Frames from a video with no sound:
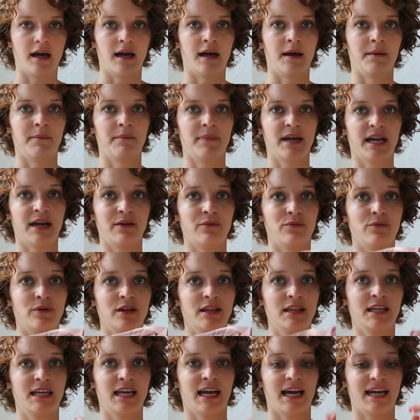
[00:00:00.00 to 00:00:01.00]
But I
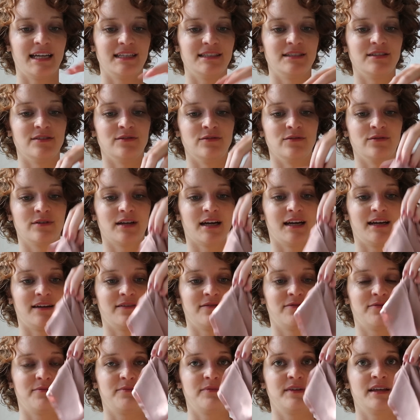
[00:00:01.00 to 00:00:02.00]
really had to kind
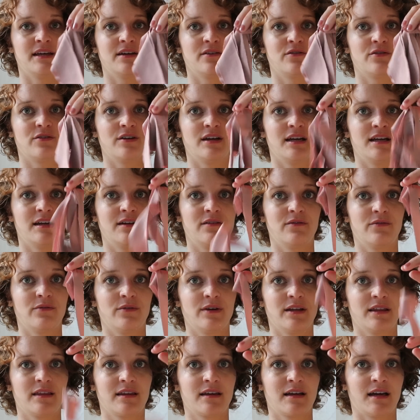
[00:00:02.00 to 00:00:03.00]
of get creative
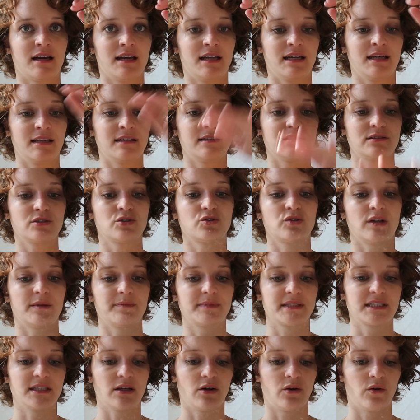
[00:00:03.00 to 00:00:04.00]
with cutting
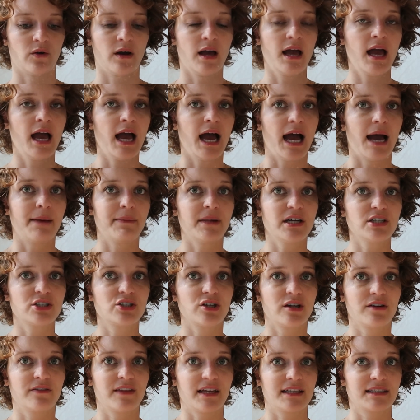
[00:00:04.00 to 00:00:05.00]
strips, so I'm not
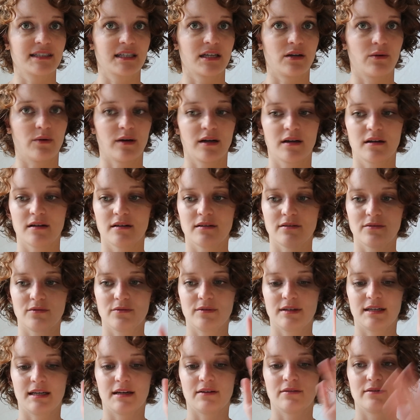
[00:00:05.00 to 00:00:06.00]
sure if that's gonna work.
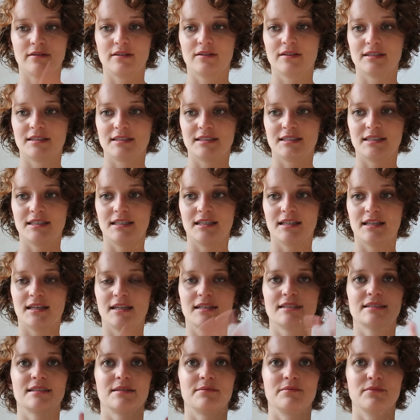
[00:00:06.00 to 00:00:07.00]
Oh, no, you can see
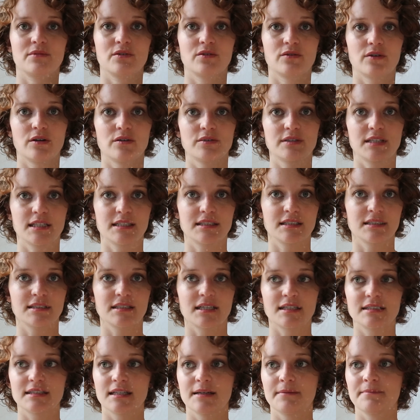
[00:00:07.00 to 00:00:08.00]
like some gross, that's
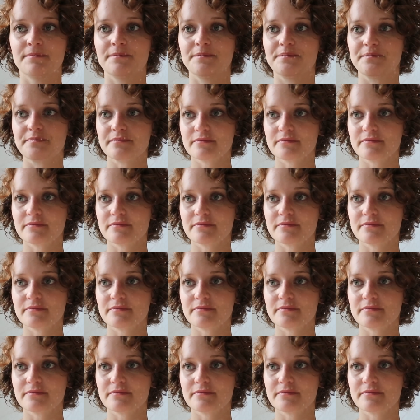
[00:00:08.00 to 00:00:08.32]
disgusting.